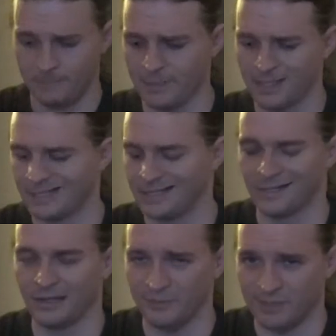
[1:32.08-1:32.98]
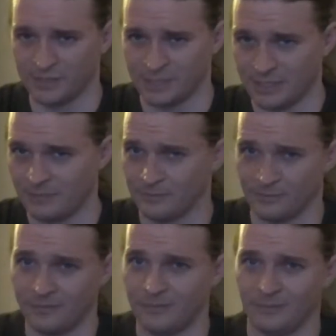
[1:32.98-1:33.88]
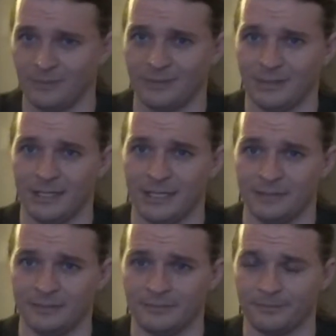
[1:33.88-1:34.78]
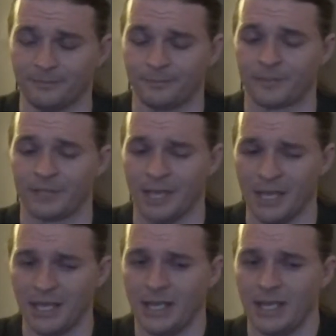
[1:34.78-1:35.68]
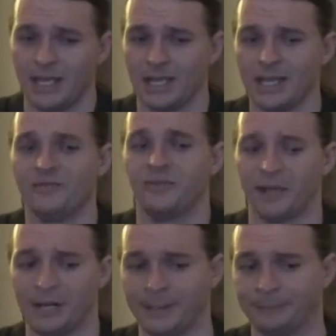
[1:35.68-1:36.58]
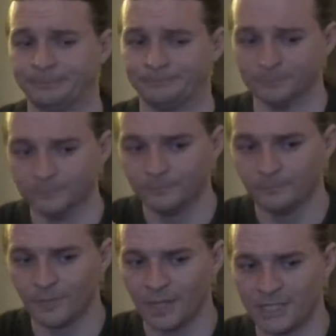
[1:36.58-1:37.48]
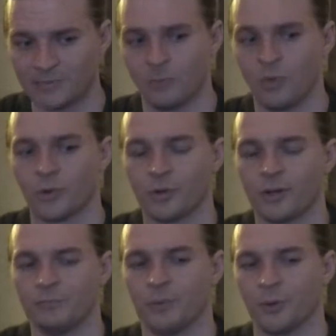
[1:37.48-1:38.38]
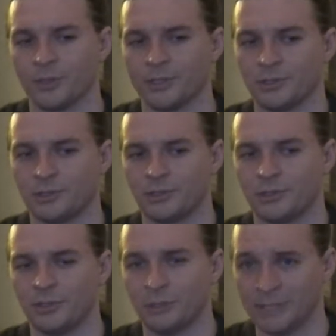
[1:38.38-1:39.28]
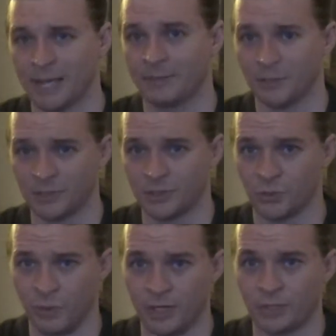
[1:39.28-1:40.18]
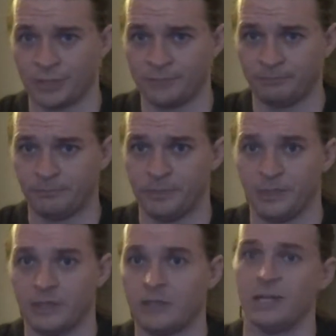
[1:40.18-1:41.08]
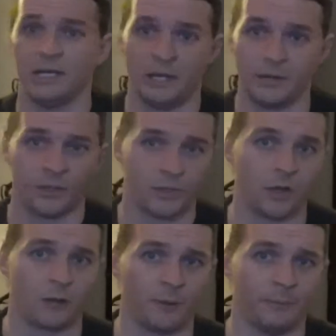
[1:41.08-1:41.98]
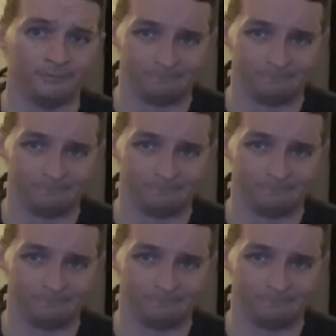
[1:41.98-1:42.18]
because obviously in fighting, it's more important to adapt to your situation than adhere to your dogma,